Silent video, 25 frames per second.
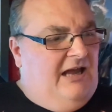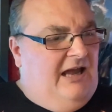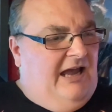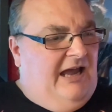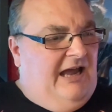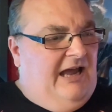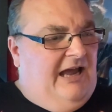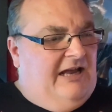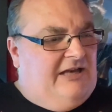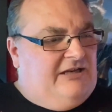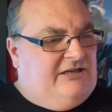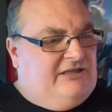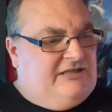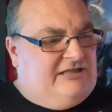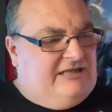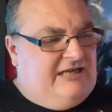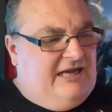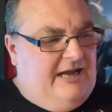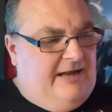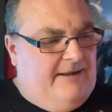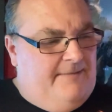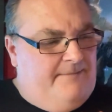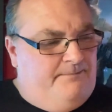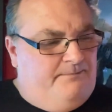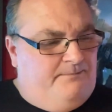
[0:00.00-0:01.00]
And
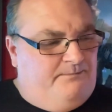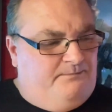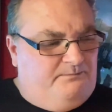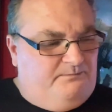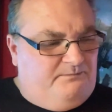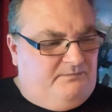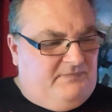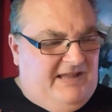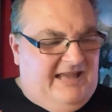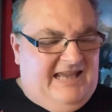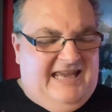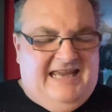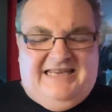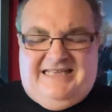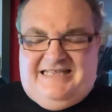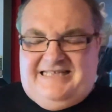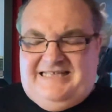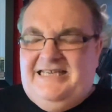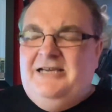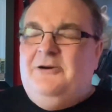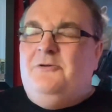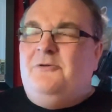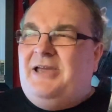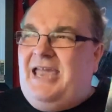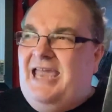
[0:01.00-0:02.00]
um, it
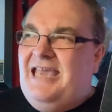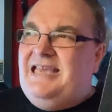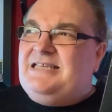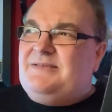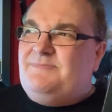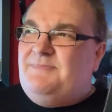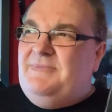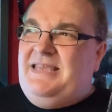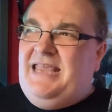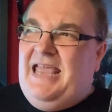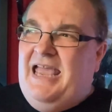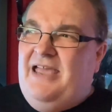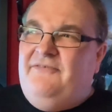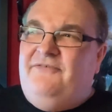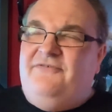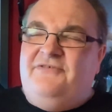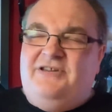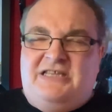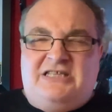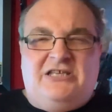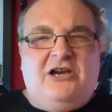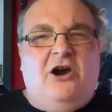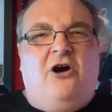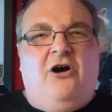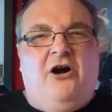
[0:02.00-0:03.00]
still gets me every
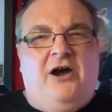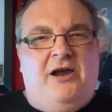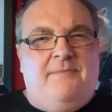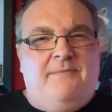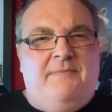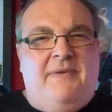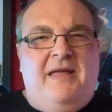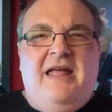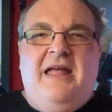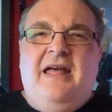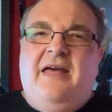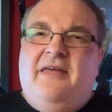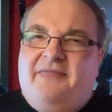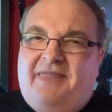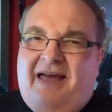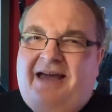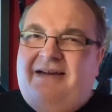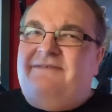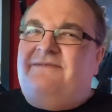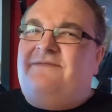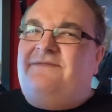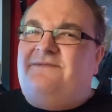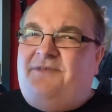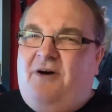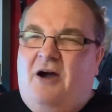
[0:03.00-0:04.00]
time.
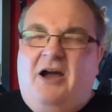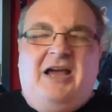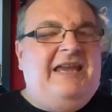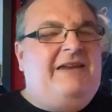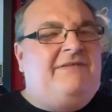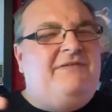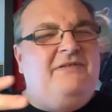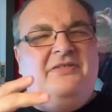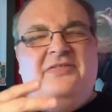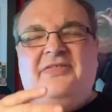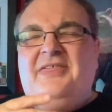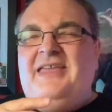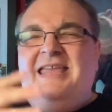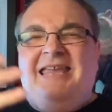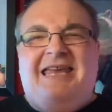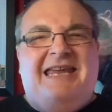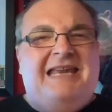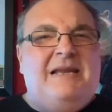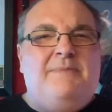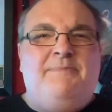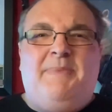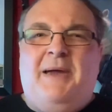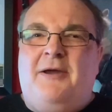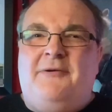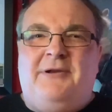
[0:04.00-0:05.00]
That even thinking
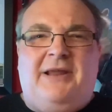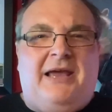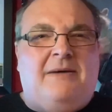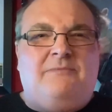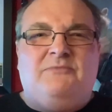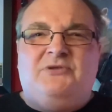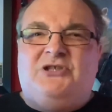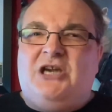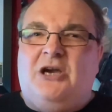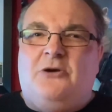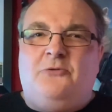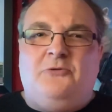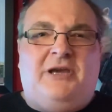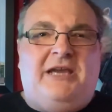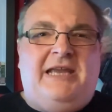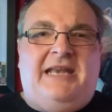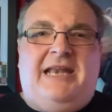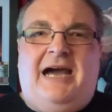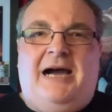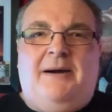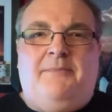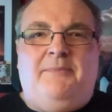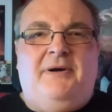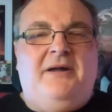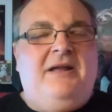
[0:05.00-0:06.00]
about it, I'm choking
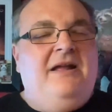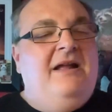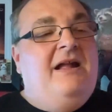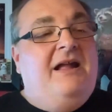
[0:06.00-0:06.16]
up.